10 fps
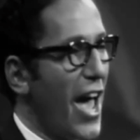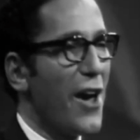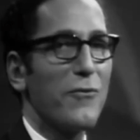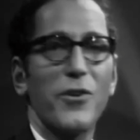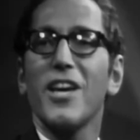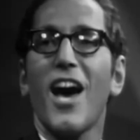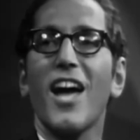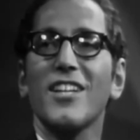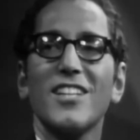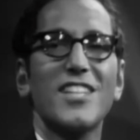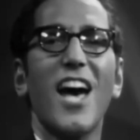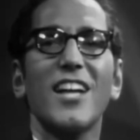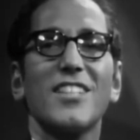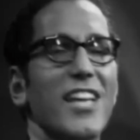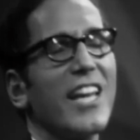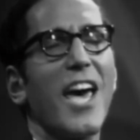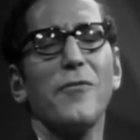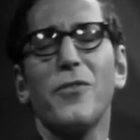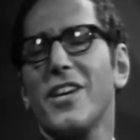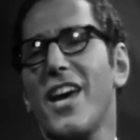every Hottentot and
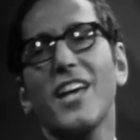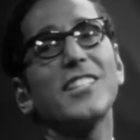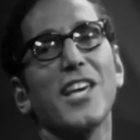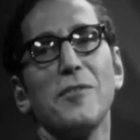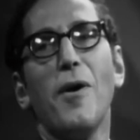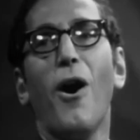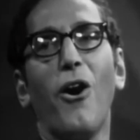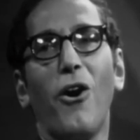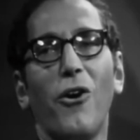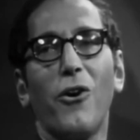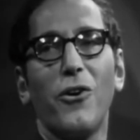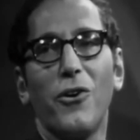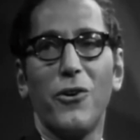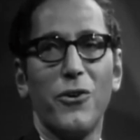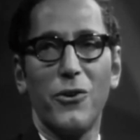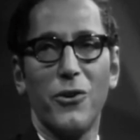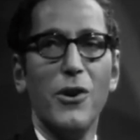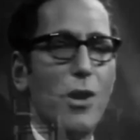every Eskimo.